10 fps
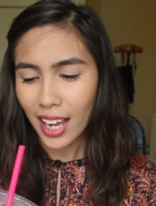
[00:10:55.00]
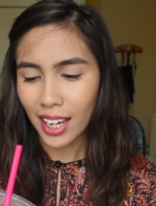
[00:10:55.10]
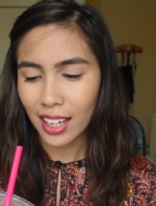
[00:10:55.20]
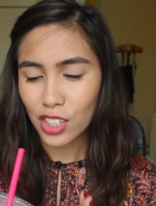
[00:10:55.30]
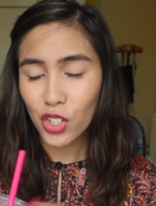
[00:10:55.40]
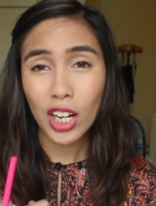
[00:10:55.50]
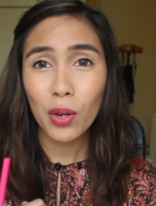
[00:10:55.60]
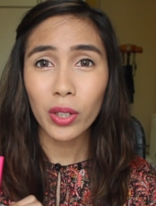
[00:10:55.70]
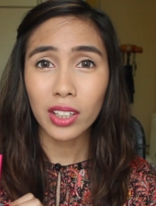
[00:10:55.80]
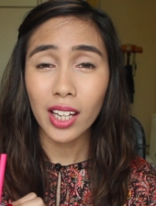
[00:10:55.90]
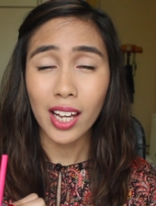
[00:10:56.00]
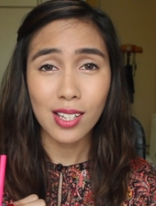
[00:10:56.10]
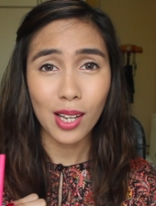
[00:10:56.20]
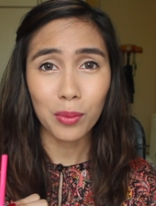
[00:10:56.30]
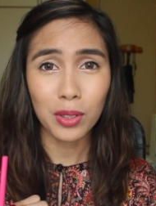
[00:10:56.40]
and drinking water
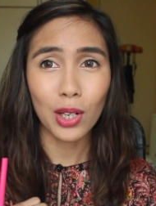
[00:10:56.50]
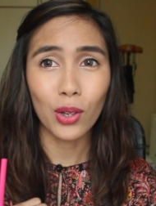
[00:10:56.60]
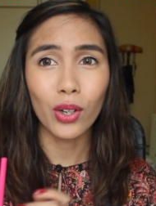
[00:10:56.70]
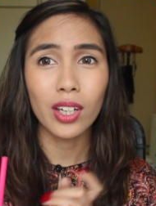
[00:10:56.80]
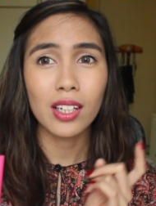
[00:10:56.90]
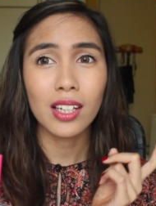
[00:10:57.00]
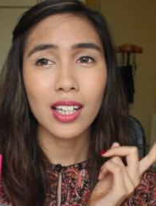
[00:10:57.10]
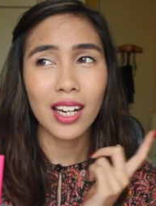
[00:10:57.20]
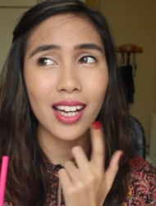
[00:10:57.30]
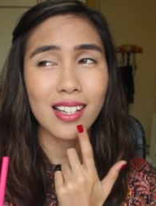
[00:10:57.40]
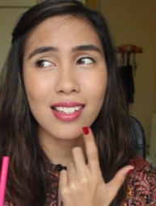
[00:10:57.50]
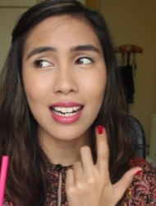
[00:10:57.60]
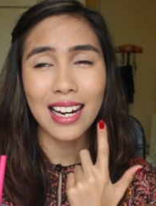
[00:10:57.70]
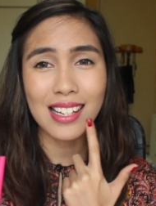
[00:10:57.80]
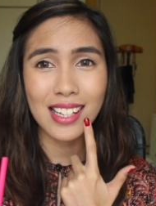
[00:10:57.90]
has helped a lot it has
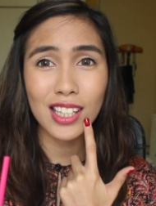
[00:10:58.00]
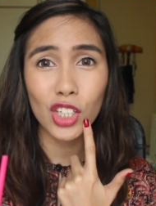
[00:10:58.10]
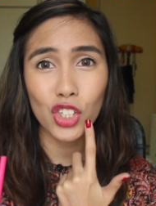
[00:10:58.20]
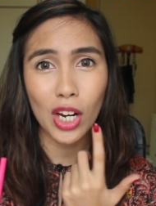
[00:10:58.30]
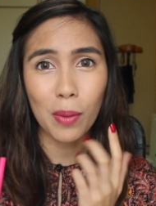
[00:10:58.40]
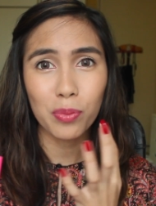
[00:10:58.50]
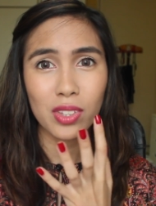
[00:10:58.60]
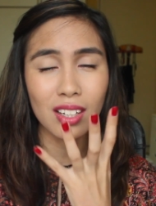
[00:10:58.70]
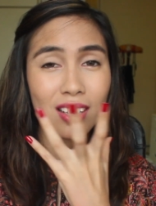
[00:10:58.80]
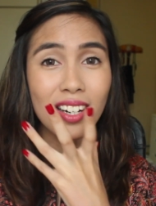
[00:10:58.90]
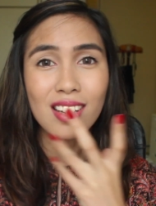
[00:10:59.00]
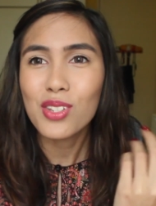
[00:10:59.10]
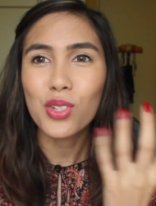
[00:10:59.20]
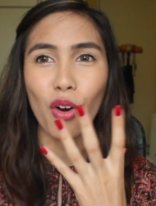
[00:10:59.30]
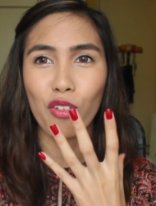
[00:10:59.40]
lessened the
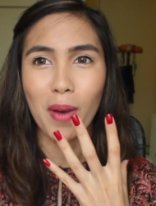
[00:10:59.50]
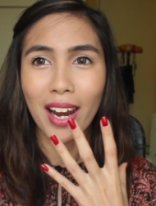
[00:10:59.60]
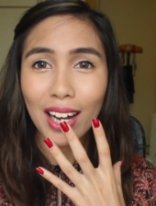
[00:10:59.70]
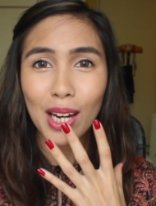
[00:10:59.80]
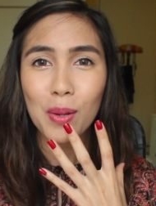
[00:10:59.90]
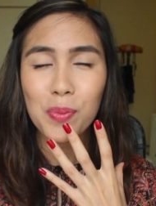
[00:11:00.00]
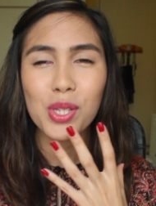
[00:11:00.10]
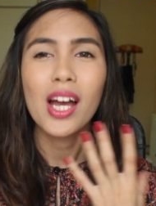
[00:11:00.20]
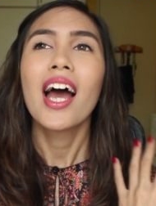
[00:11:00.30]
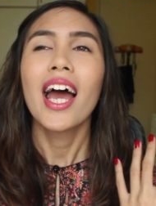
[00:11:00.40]
chappedness of my lips